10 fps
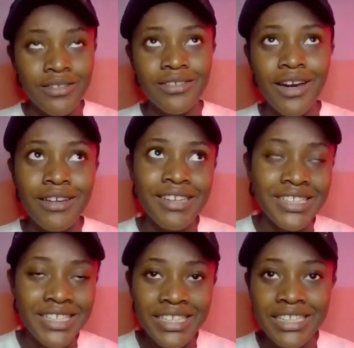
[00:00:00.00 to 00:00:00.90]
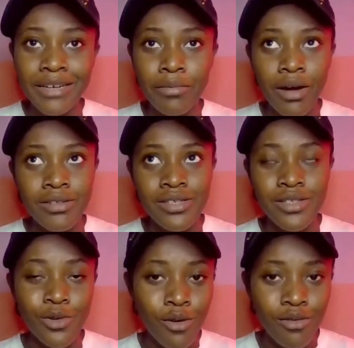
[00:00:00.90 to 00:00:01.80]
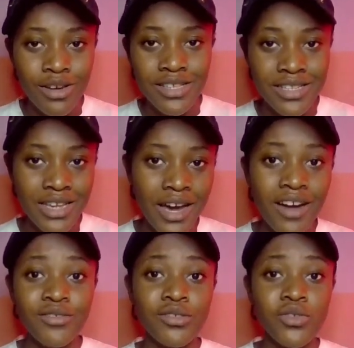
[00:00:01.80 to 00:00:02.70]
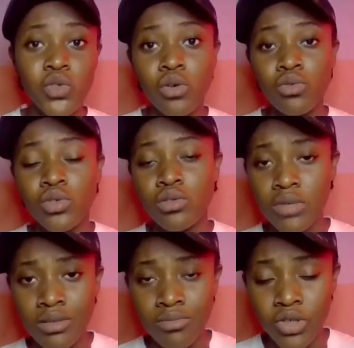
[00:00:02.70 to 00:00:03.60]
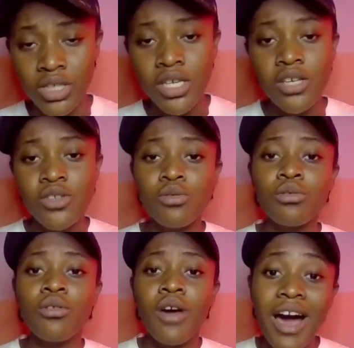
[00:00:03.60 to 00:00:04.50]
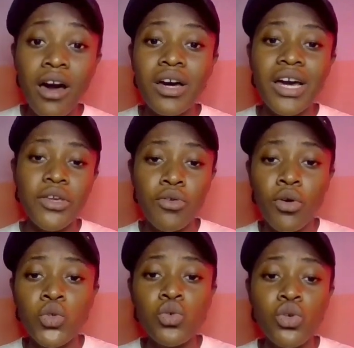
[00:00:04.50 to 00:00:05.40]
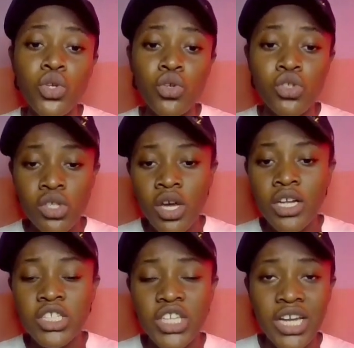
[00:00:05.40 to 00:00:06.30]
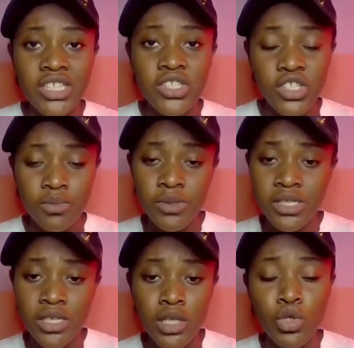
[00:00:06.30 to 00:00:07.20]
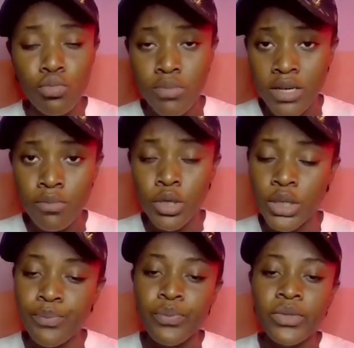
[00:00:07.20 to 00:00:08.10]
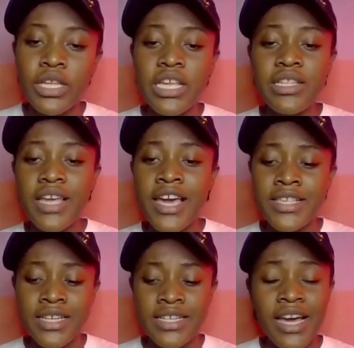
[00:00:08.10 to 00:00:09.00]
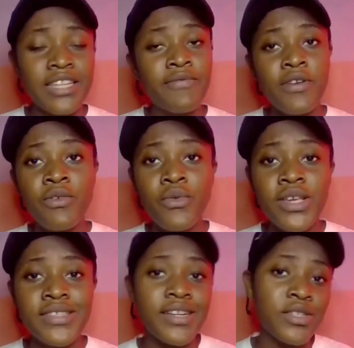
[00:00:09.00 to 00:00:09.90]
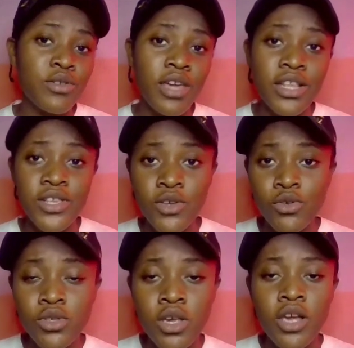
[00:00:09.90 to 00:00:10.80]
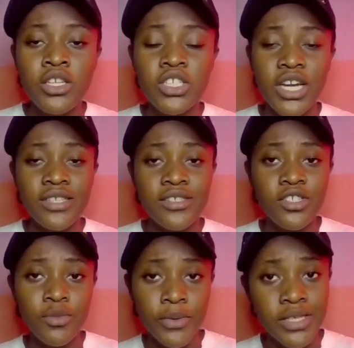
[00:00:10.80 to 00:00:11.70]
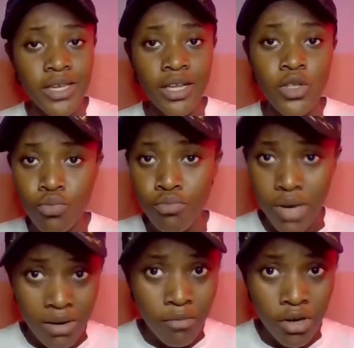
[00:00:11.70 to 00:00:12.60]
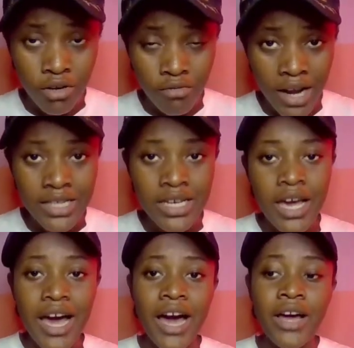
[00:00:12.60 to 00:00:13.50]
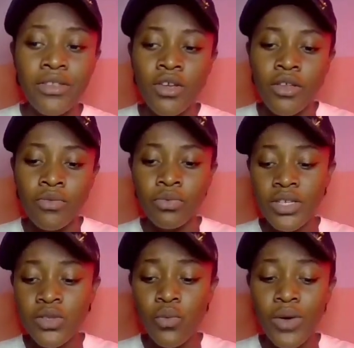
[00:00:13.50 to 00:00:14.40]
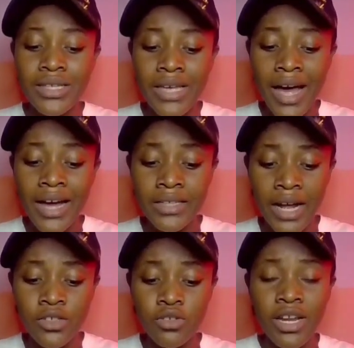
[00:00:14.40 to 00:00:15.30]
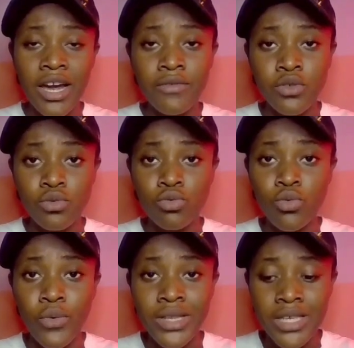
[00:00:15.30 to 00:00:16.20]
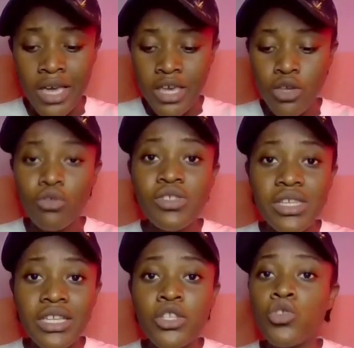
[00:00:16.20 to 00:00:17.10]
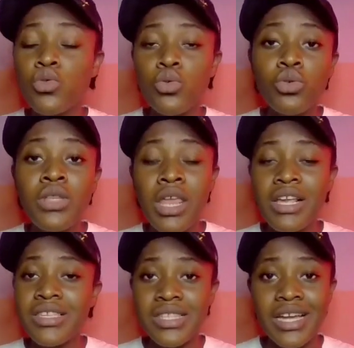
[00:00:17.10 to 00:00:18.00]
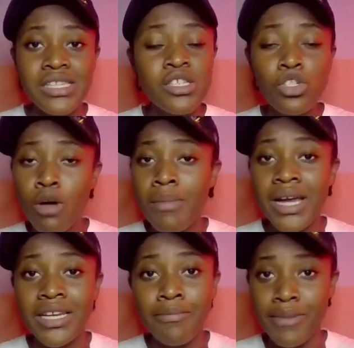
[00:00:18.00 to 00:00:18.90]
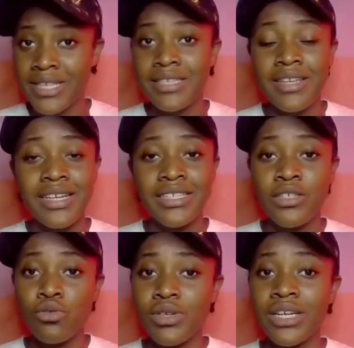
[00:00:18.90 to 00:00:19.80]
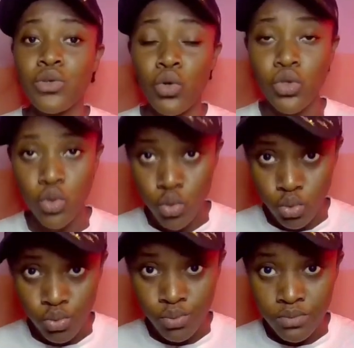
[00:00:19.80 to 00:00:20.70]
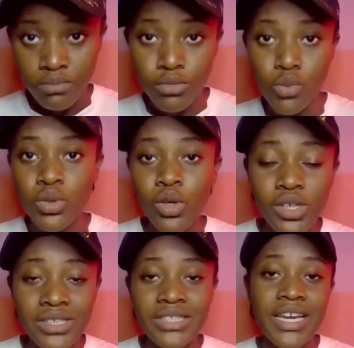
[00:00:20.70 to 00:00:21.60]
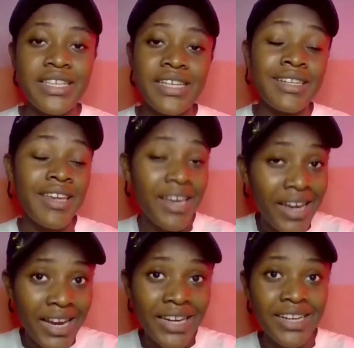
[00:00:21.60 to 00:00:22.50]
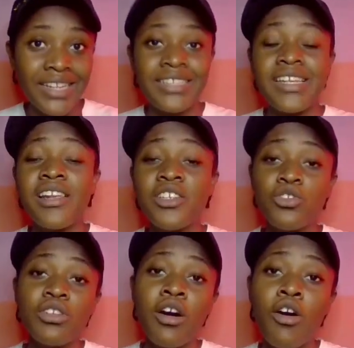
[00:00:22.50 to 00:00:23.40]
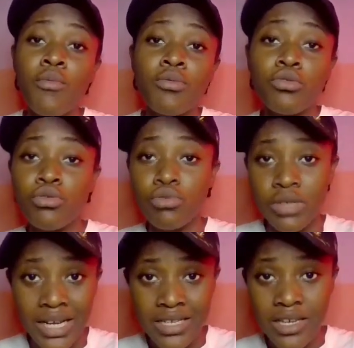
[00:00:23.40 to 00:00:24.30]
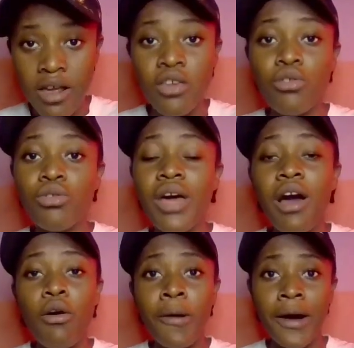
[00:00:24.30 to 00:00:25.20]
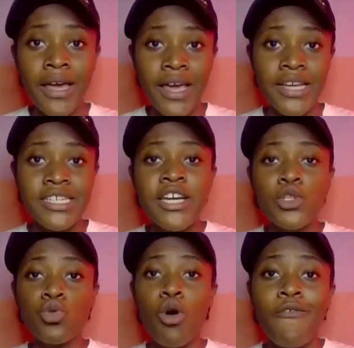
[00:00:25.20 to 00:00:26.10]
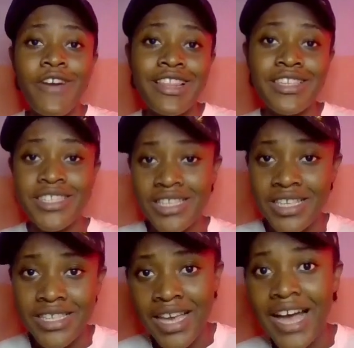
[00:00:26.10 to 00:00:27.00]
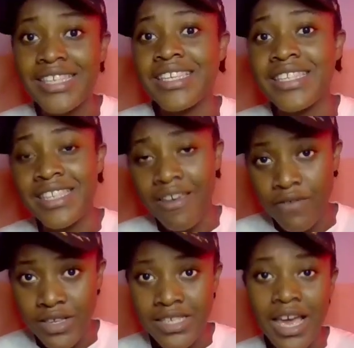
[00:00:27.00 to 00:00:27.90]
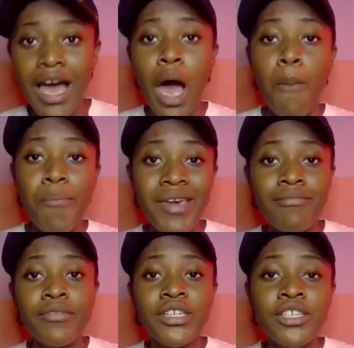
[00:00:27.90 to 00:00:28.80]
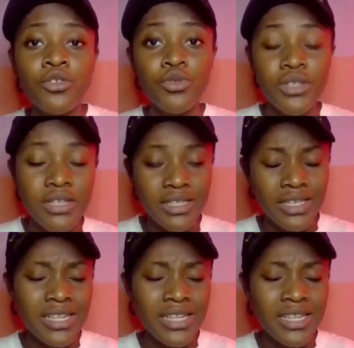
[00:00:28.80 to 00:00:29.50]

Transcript: Now you're thinking about it. Google is there. How do you use Google to make money? So how can you also use Chat GPT to make money? Then there is that there are different ways that you can use Chat GPT to make money, right? And these ways actually have to do with using it to do things that normally, personally, you cannot do. But because there is an AI that can actually help you do that, you now go ahead to offer these things as a service and make money doing it.